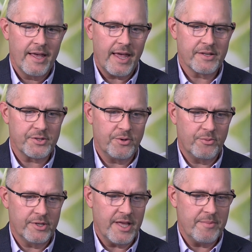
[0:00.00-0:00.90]
And so
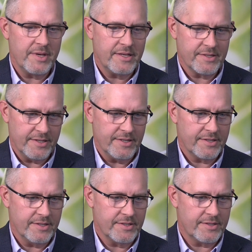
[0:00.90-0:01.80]
what that means
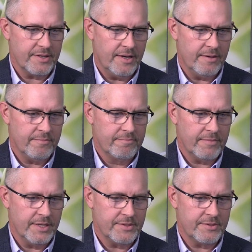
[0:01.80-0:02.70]
is
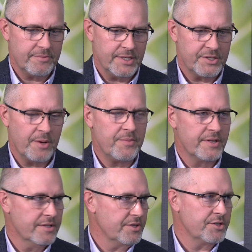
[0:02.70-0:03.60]
it's something
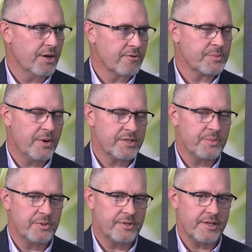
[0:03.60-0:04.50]
that's a shared
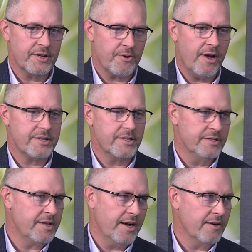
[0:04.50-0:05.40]
responsibility across the
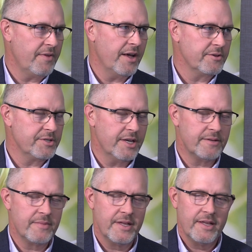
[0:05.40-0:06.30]
entire value chain.